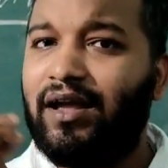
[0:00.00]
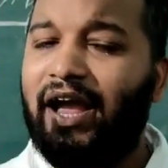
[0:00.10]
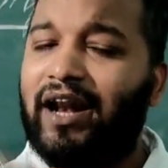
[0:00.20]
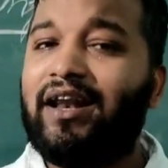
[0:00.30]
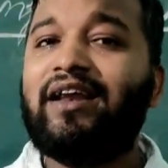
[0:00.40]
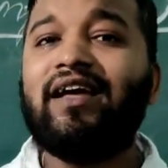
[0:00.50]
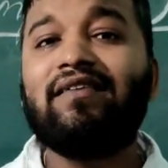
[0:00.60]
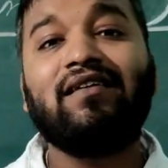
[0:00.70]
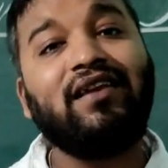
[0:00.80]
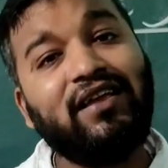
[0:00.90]
and it
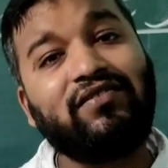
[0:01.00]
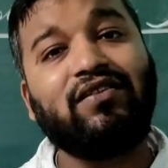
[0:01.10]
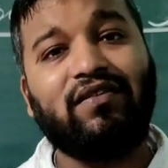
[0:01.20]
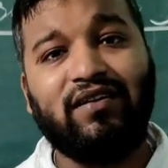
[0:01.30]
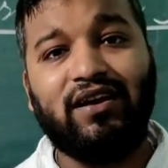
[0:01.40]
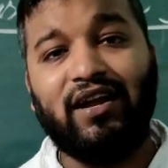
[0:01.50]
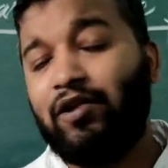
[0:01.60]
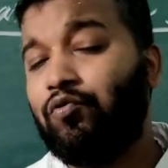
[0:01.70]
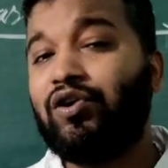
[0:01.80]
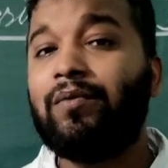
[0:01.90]
has released the seed,
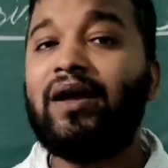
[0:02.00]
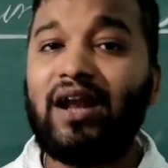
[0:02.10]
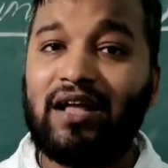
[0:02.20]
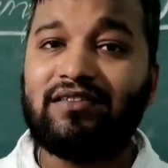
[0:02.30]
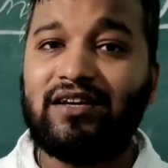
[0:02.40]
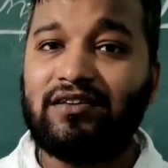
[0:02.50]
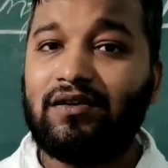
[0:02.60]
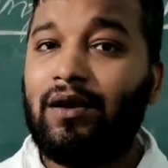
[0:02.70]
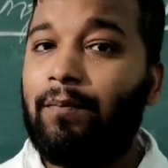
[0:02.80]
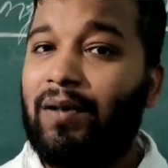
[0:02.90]
it would remain unchanged.